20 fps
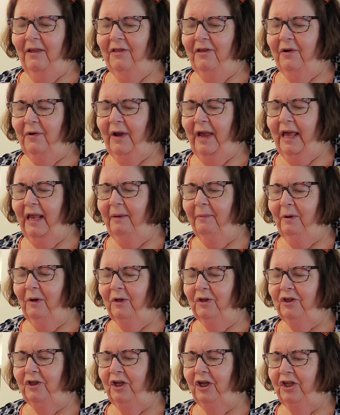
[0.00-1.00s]
Their
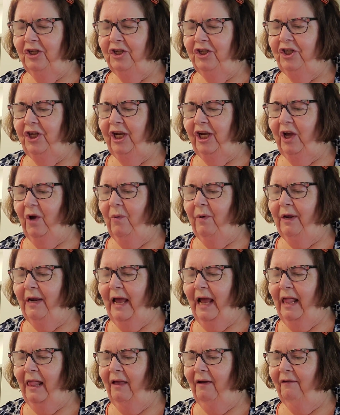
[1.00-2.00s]
animals, Chico and
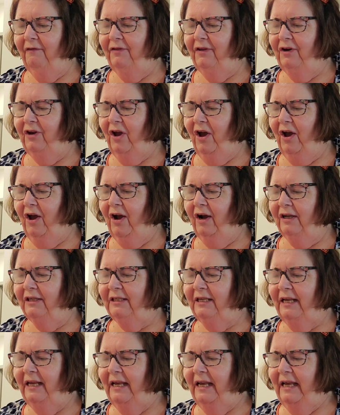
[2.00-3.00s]
Olive, the
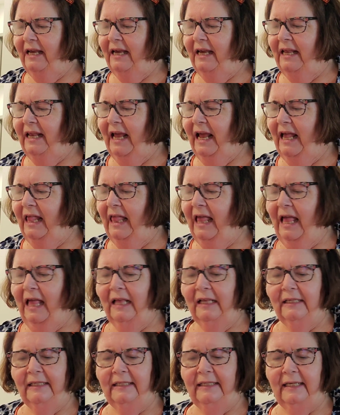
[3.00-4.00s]
dogs, and
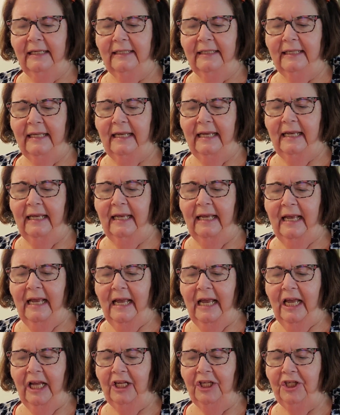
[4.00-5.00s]
LL
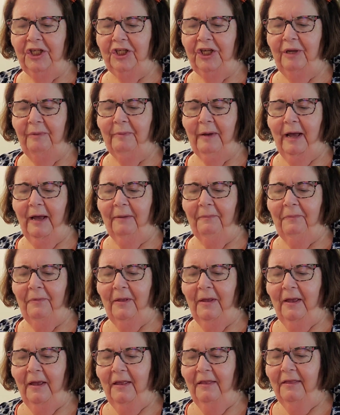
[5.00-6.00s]
Sissy and Sheba,
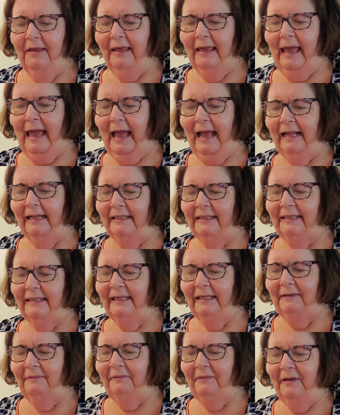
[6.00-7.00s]
the
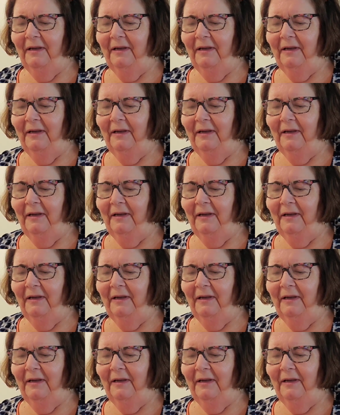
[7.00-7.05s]
cats.